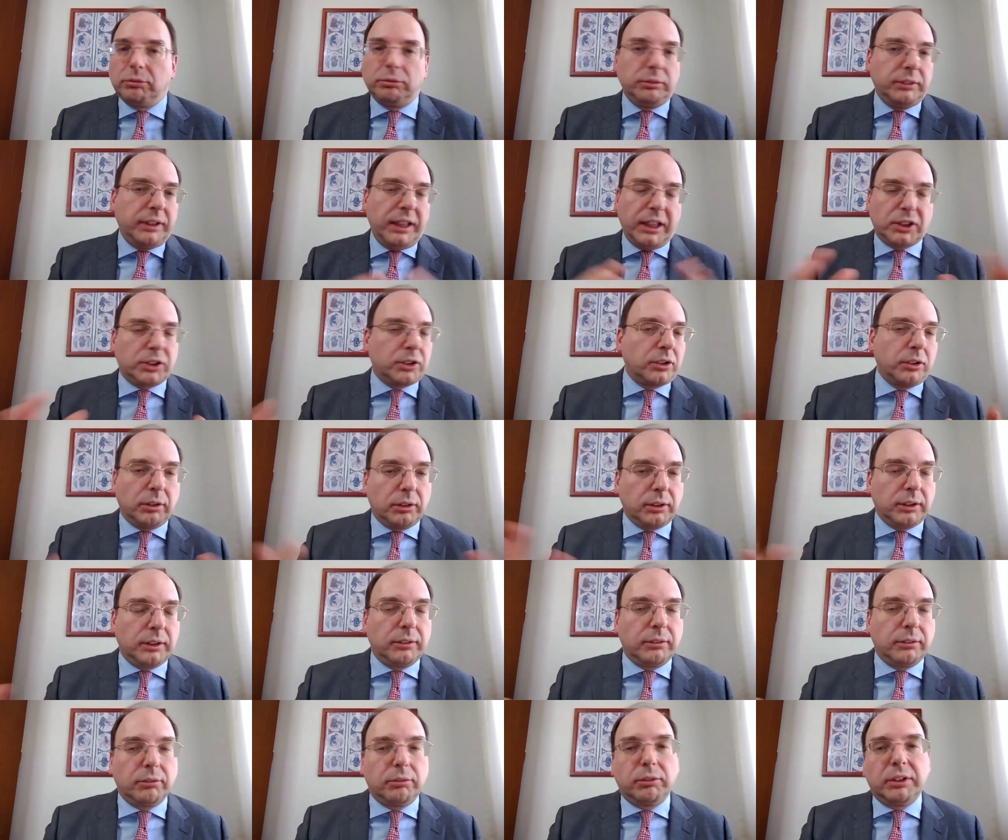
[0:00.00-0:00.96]

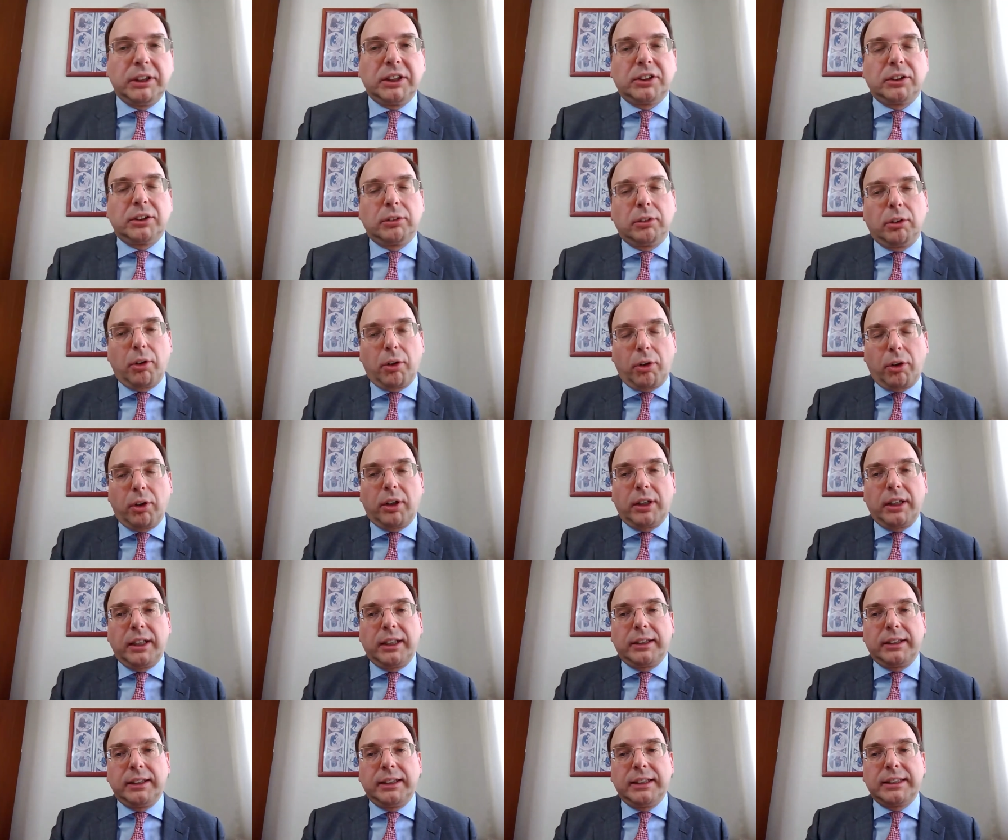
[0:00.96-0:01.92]
national and regional
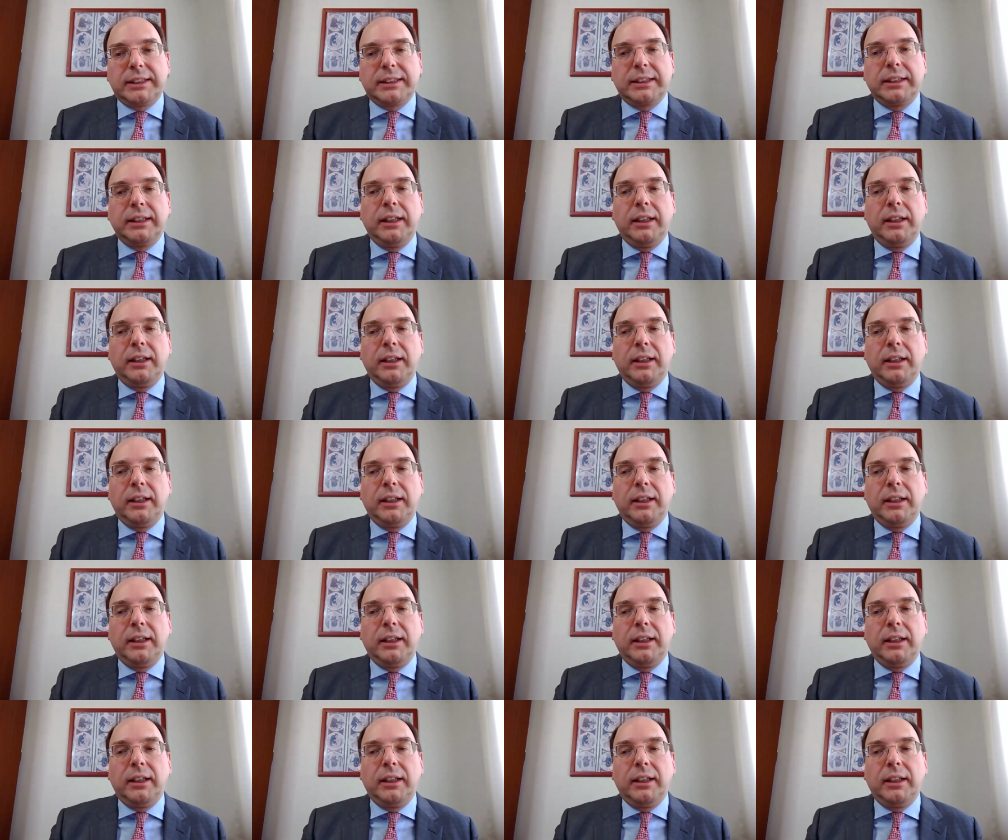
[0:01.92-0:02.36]
authorities,